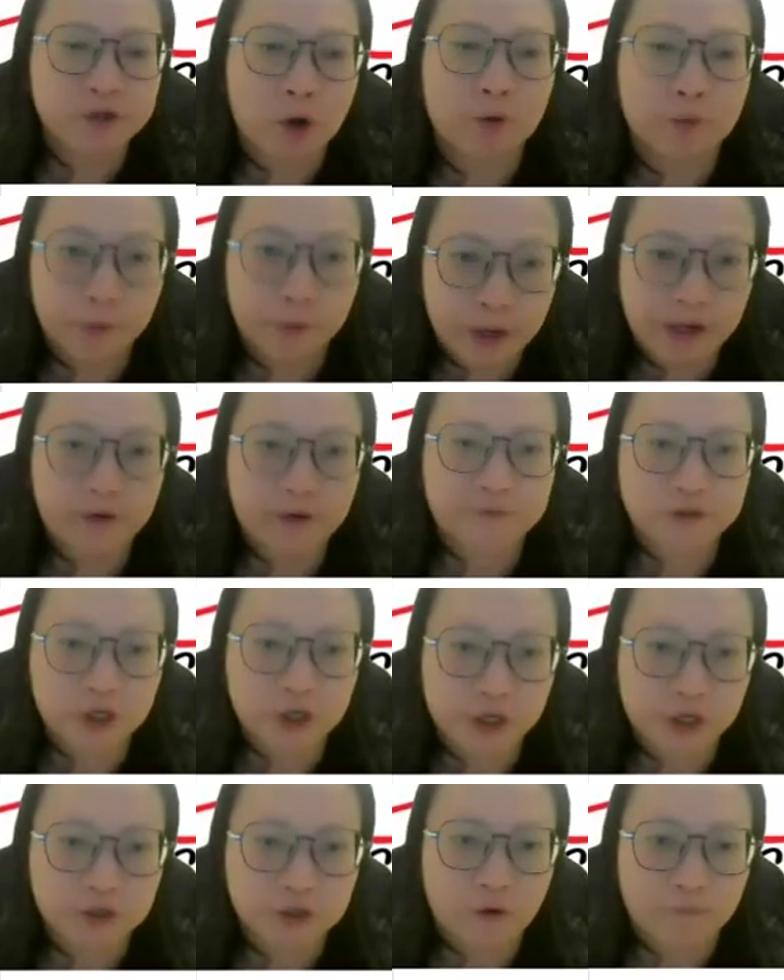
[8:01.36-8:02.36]
called rate of
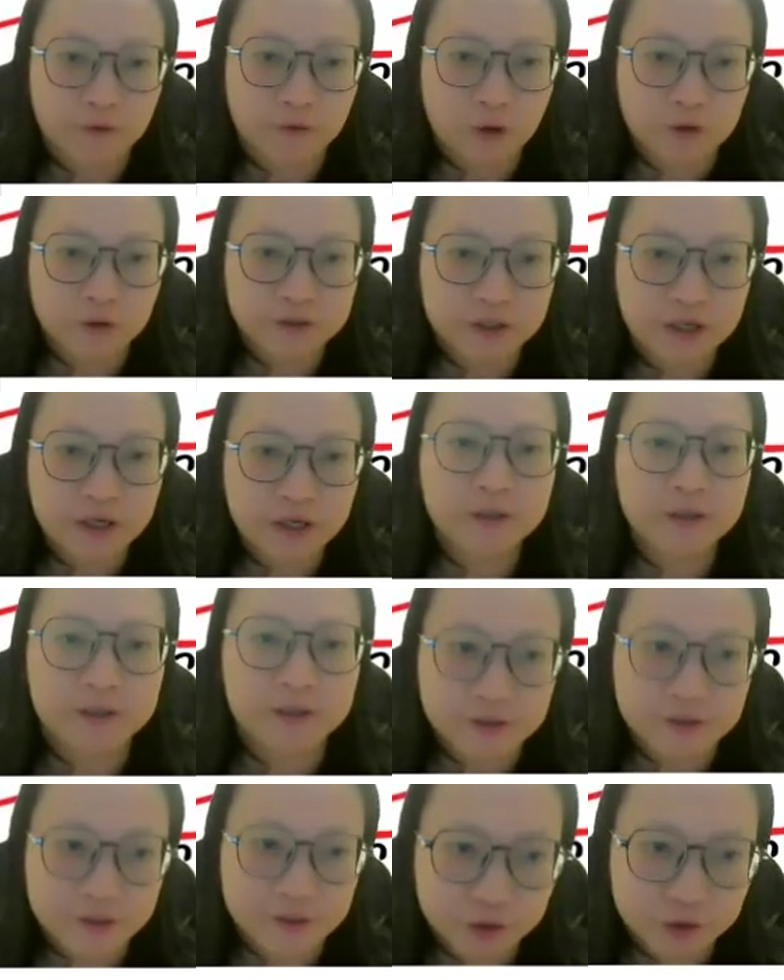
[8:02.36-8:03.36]
change of velocity.
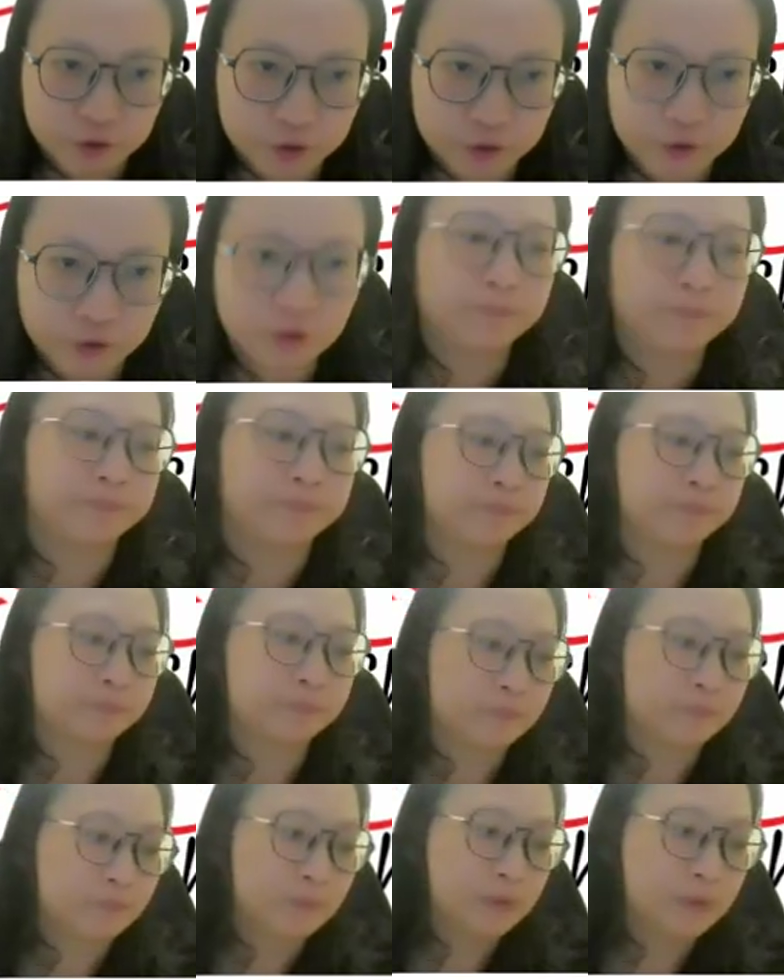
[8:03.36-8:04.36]
This is true.
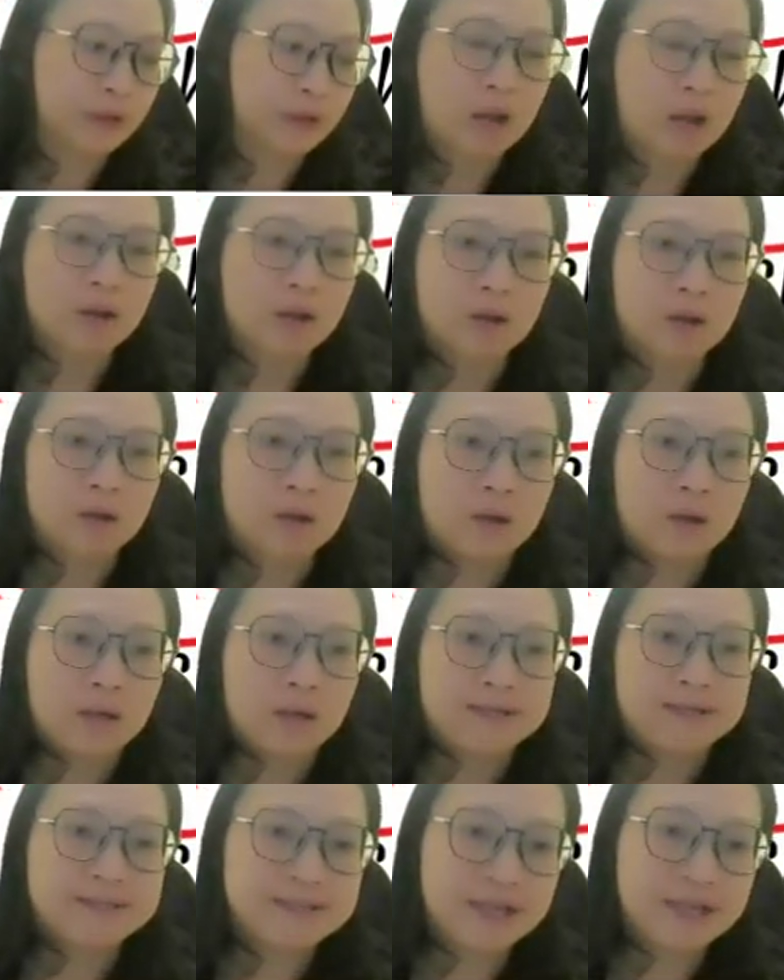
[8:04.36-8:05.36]

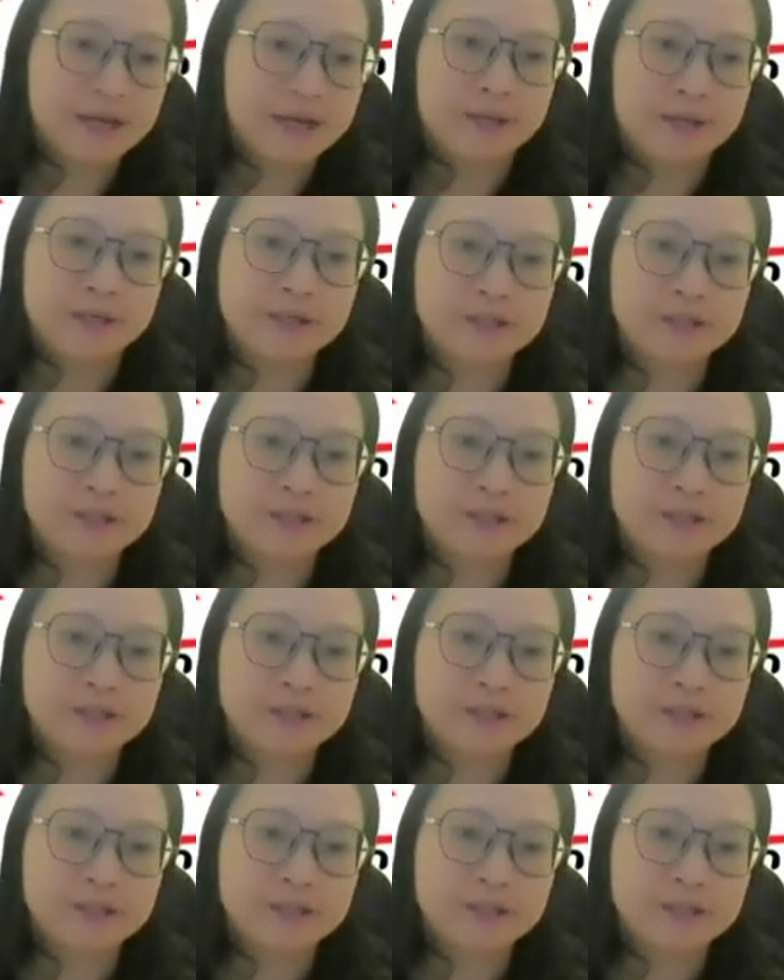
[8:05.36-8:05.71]
C,